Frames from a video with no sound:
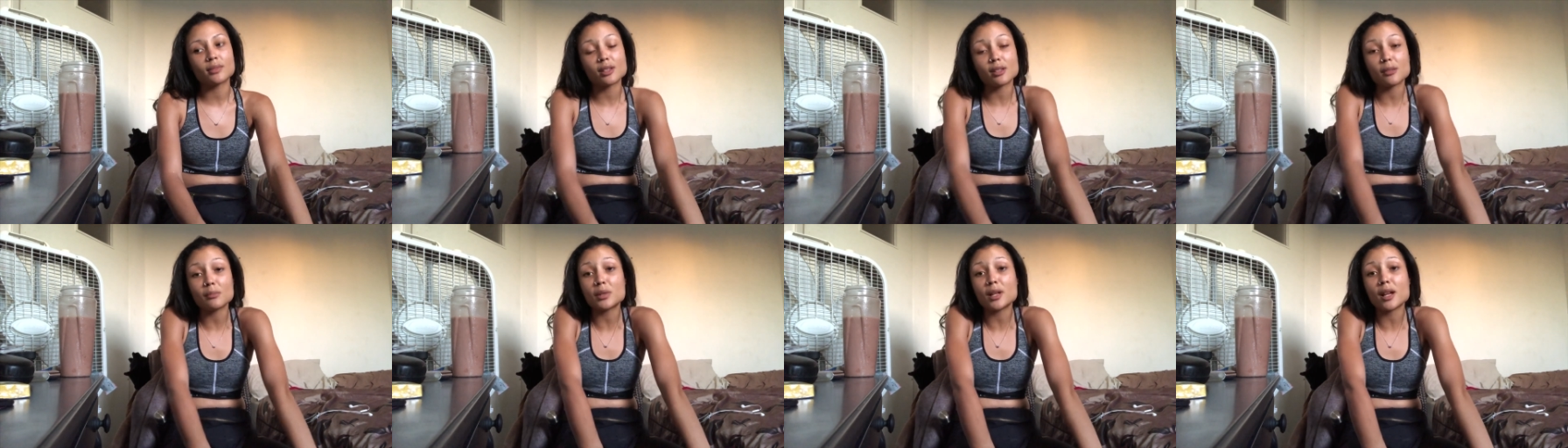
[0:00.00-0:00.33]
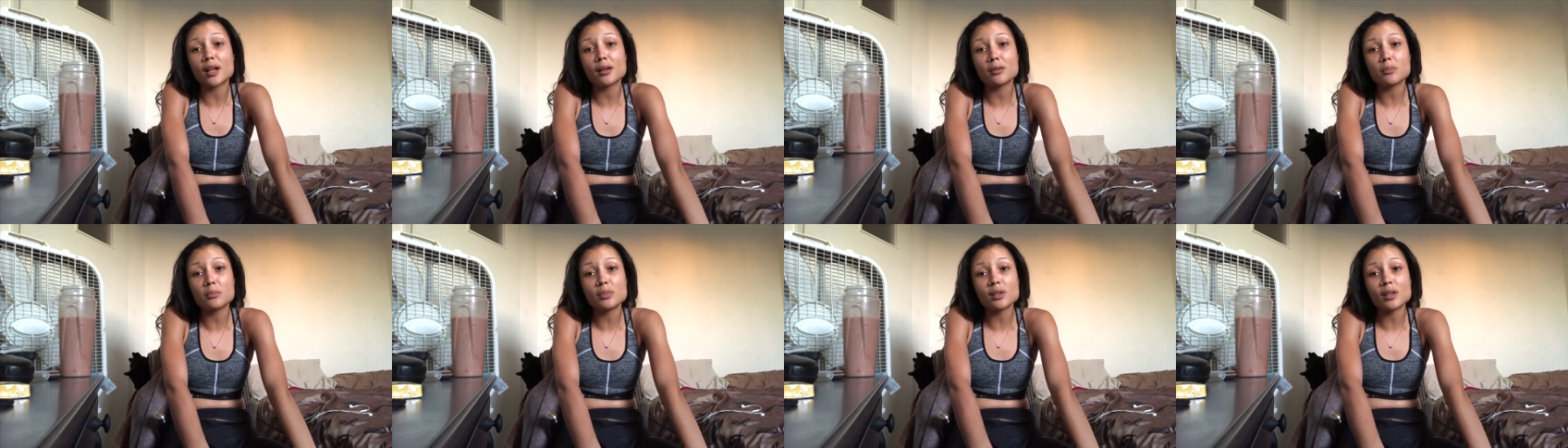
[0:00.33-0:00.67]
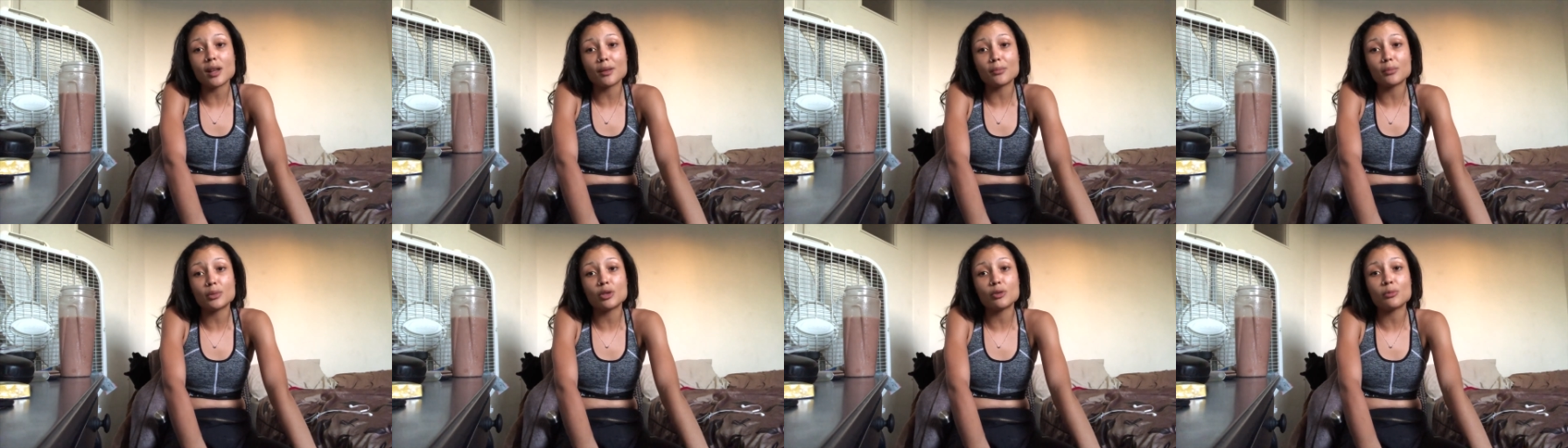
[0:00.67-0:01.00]
sometimes
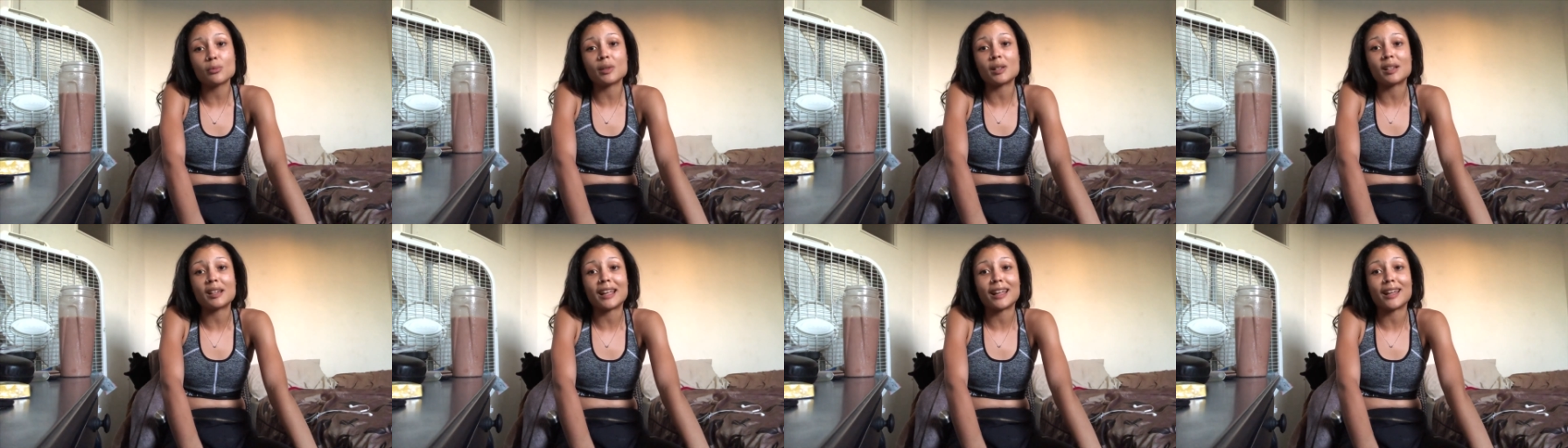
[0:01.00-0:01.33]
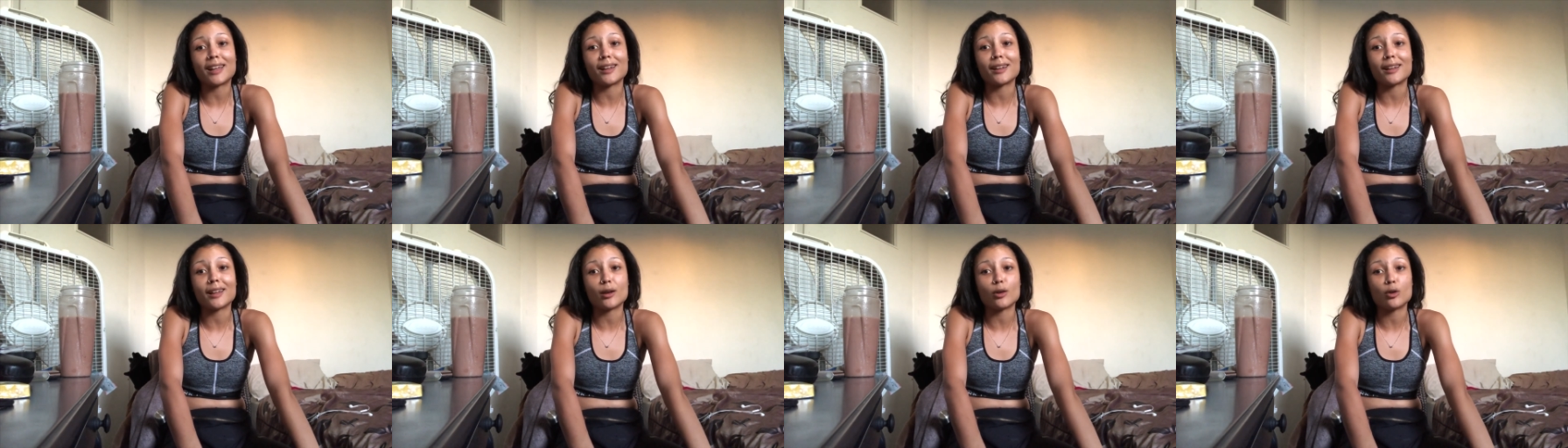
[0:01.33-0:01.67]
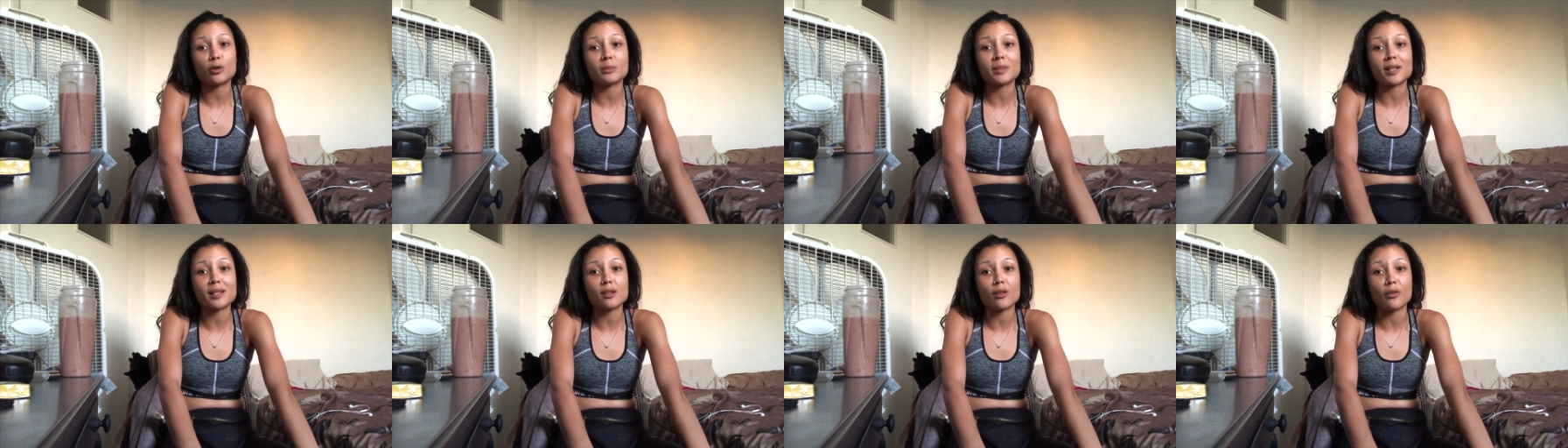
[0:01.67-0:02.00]
I'm human and I
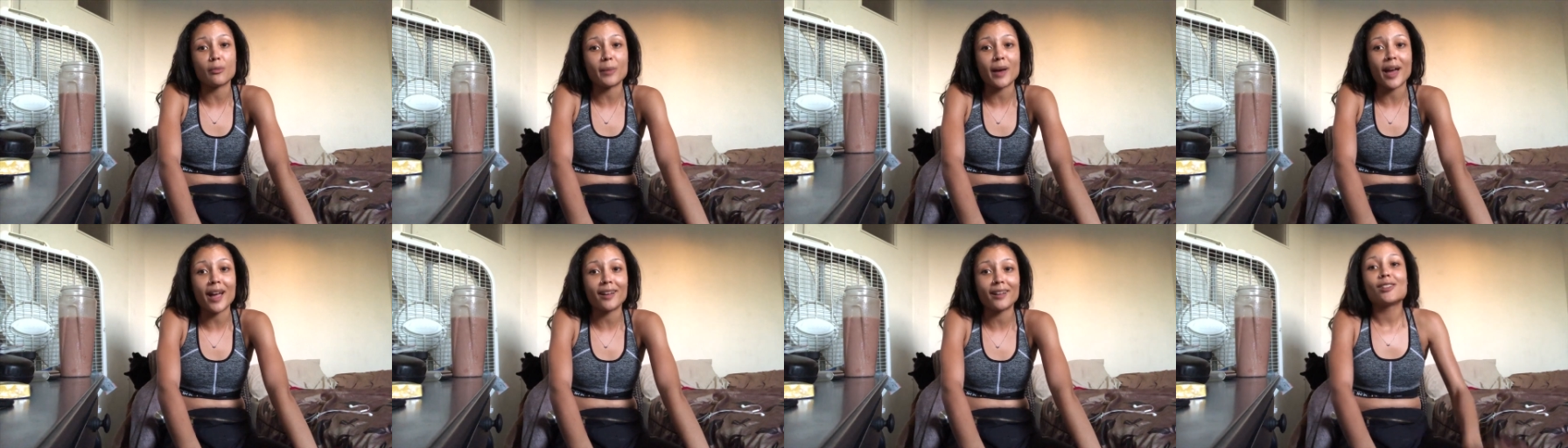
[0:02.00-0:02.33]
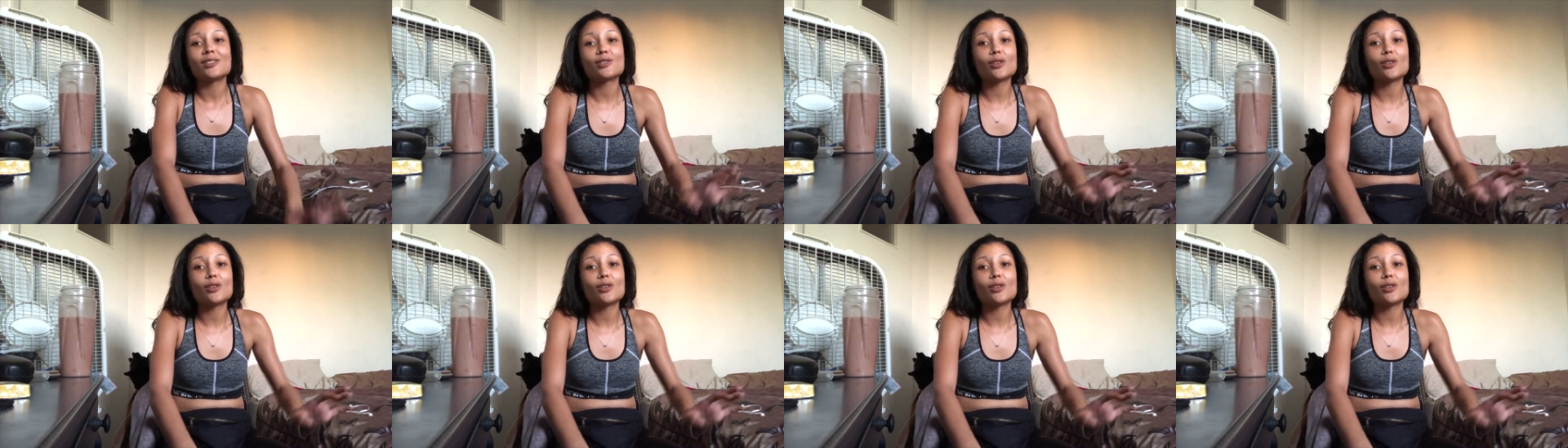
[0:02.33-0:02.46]
hold myself back.